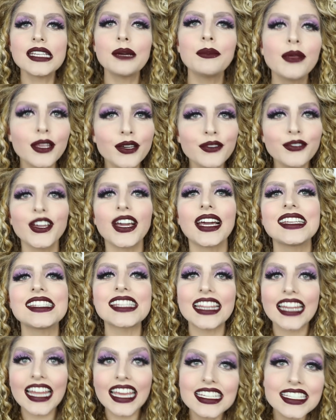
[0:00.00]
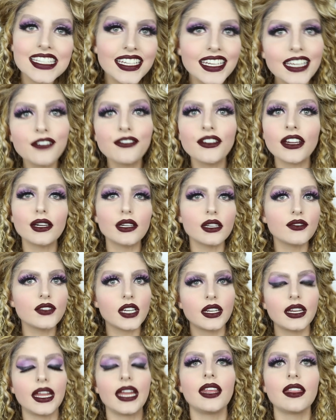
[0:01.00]
down below if you guys liked it, if I could have
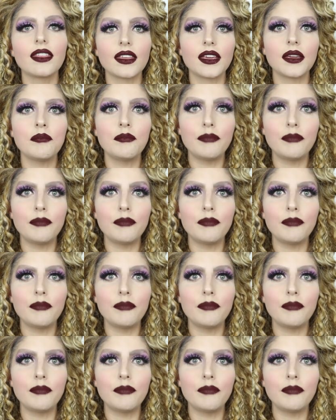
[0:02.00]
done anything